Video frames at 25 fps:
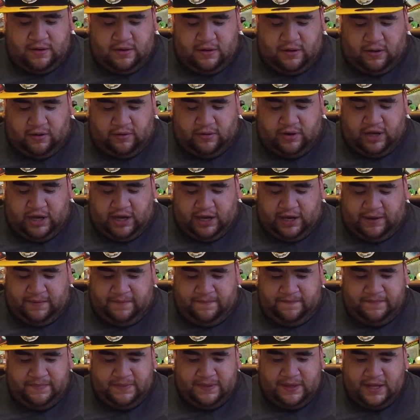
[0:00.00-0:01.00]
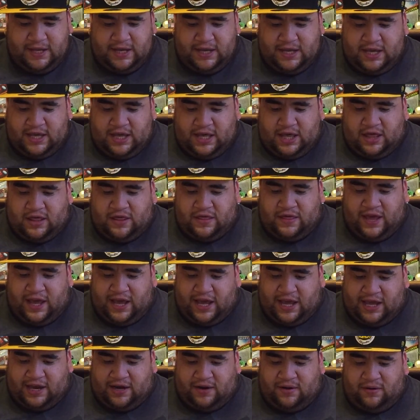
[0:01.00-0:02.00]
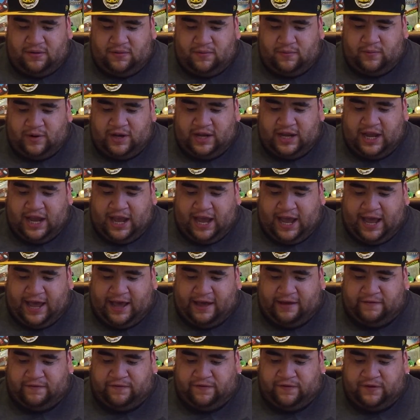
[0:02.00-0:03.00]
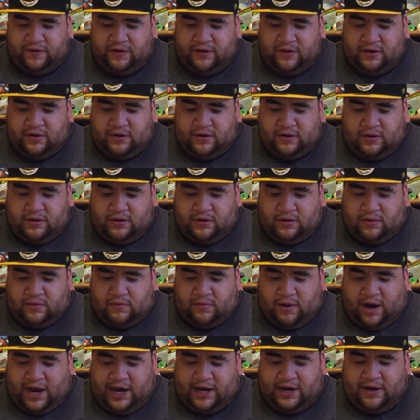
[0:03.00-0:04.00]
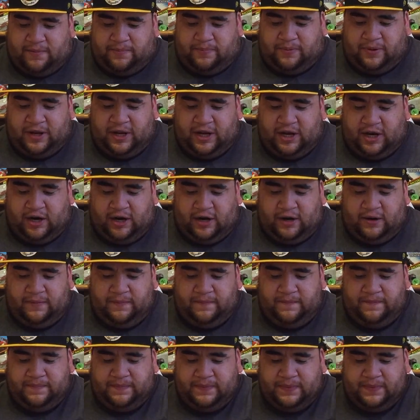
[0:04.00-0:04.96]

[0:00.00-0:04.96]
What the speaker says: Okay. Then we have right up here,